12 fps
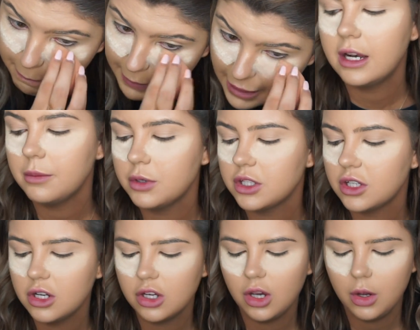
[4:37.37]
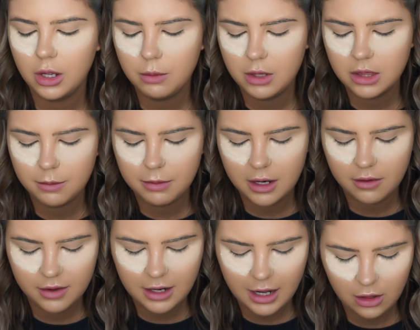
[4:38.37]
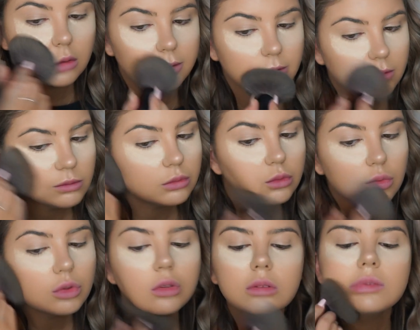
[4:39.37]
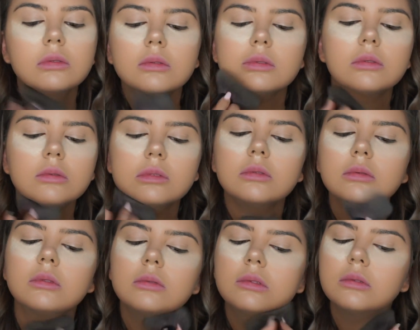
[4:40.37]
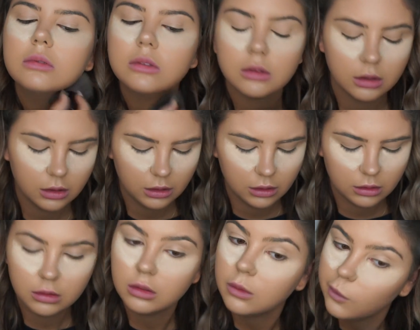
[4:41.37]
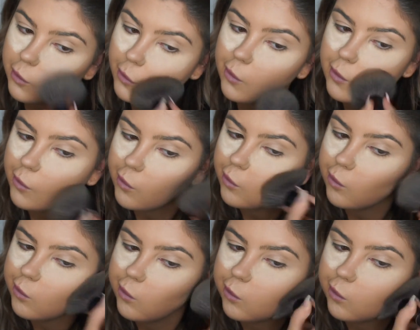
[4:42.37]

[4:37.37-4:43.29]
So then I'm just going to go in with the Benefit Hello Flawless in the shade Toasted Beige